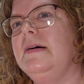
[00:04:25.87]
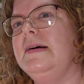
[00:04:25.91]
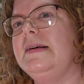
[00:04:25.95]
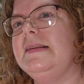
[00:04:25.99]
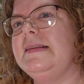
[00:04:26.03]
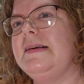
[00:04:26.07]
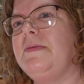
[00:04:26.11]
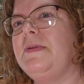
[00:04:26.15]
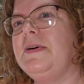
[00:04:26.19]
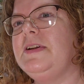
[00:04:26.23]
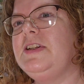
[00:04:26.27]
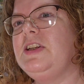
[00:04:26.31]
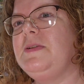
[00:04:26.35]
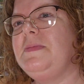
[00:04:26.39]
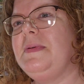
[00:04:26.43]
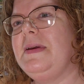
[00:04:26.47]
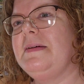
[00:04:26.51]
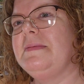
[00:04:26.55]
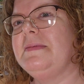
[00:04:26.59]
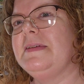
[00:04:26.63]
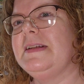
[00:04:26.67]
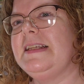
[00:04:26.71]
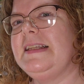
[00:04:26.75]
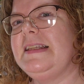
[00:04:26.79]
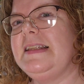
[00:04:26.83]
So I want you to be
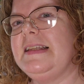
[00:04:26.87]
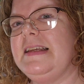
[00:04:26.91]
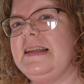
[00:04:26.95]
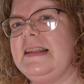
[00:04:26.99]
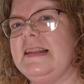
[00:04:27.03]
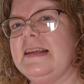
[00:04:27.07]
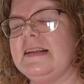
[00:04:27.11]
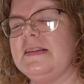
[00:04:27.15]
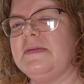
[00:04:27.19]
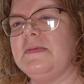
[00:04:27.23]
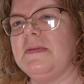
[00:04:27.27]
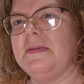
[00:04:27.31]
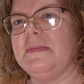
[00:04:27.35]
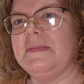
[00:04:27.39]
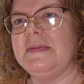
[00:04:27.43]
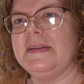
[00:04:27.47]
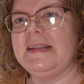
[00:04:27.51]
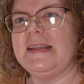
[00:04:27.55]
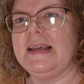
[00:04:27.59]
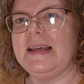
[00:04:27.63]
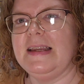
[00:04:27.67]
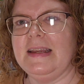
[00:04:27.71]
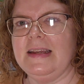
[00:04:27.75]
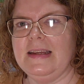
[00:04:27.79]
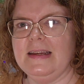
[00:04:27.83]
able to see this while I'm
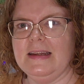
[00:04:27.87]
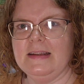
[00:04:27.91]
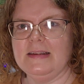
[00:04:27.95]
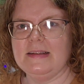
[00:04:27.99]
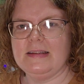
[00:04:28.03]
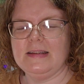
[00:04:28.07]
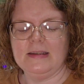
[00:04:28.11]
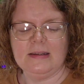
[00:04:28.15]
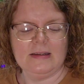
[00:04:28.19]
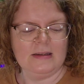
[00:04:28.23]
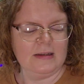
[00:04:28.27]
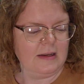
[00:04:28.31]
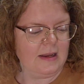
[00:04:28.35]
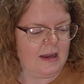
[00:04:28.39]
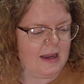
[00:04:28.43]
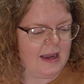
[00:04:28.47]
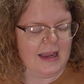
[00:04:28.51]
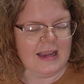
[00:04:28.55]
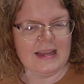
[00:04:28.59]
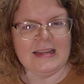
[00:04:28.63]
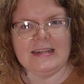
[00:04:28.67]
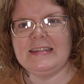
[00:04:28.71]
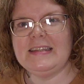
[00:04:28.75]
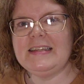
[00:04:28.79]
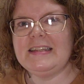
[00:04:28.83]
setting it.
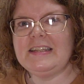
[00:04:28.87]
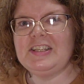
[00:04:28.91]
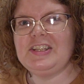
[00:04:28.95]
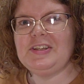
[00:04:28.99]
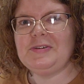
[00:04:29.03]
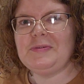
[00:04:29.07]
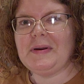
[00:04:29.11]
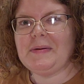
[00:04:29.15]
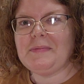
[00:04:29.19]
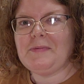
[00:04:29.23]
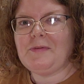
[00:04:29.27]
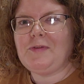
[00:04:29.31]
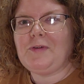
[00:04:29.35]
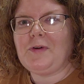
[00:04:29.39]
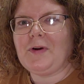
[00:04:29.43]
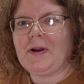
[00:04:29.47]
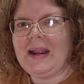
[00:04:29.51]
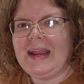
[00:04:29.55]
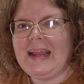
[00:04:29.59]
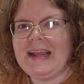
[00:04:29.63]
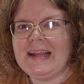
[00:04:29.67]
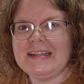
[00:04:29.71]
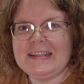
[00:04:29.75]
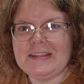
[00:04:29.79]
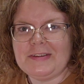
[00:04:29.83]
I did do it
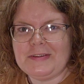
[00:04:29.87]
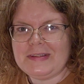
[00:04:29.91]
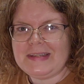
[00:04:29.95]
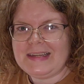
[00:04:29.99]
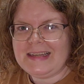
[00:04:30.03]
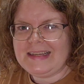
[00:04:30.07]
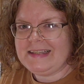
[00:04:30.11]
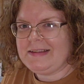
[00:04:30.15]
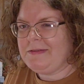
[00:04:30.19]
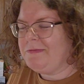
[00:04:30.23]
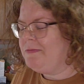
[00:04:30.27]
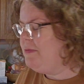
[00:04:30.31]
beforehand, so it's nice